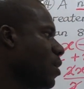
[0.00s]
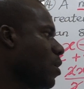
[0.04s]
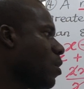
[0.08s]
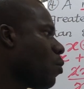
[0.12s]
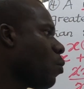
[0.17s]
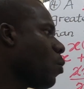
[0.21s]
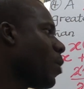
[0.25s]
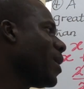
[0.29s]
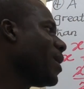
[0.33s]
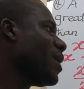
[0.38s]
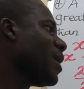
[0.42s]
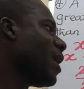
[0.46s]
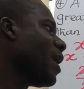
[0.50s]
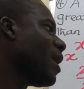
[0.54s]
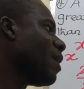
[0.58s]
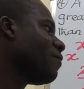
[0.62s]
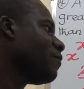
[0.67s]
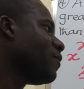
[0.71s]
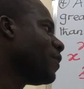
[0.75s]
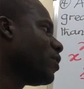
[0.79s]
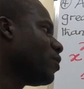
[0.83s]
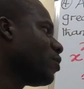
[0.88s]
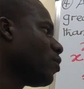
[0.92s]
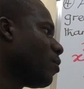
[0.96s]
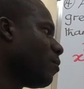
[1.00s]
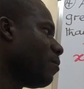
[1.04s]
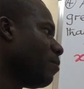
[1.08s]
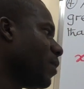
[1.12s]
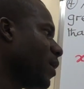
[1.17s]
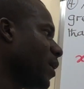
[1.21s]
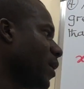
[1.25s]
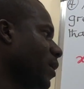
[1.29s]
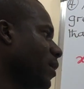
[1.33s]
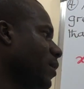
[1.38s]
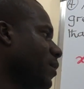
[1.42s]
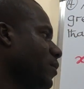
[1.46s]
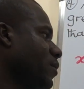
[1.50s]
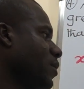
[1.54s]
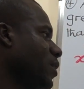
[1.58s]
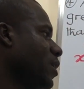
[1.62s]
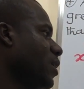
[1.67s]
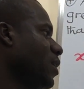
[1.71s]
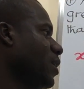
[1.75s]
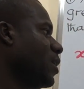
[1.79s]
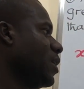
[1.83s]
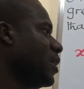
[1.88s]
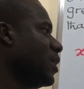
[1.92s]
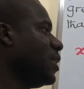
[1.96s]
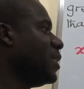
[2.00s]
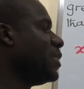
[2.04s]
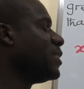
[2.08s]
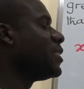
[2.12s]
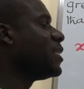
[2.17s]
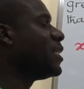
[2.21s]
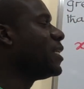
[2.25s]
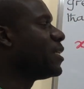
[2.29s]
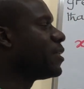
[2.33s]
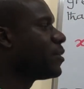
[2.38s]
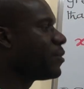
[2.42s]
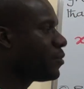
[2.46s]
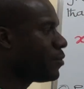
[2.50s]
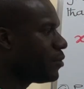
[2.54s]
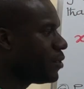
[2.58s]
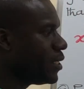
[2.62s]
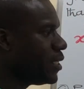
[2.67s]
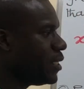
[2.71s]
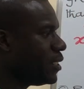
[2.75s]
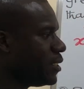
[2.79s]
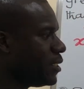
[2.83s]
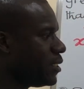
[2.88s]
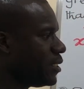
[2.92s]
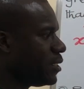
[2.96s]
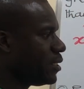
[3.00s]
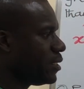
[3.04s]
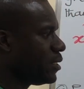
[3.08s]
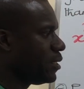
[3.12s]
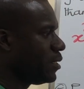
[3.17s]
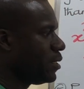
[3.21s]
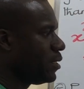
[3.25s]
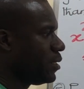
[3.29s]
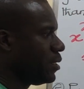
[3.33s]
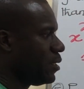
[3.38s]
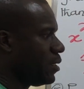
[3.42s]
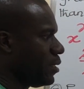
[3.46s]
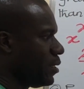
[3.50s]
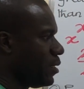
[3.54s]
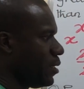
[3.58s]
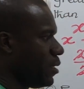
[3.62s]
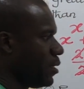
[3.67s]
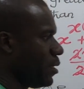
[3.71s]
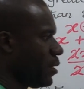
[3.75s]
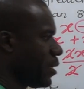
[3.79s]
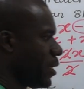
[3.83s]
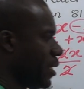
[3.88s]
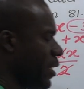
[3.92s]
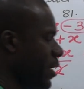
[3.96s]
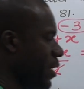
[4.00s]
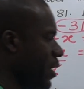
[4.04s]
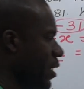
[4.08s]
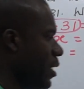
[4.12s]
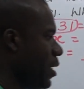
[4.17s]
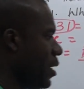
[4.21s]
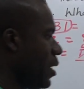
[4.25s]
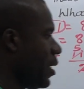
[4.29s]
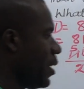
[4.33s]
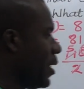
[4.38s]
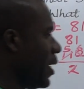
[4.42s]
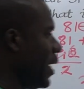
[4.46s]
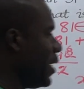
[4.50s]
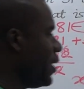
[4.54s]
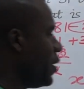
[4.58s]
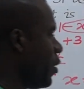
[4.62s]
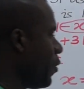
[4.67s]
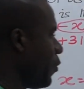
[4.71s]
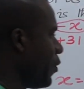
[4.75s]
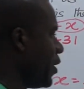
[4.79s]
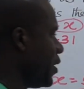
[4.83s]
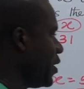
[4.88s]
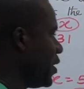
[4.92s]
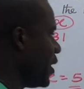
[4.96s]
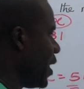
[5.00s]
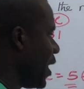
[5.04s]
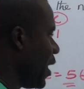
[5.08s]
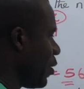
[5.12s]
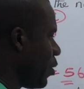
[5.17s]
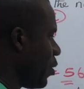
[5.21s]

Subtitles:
When half a number is increased, okay, let the original